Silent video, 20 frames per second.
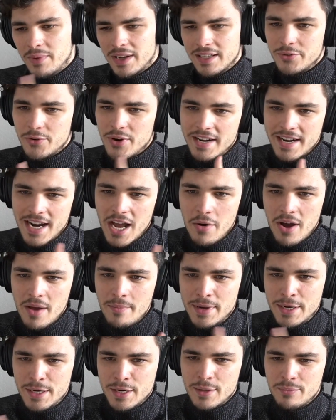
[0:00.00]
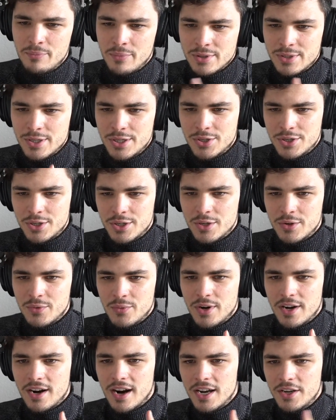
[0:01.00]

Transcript: right now I'm in the position where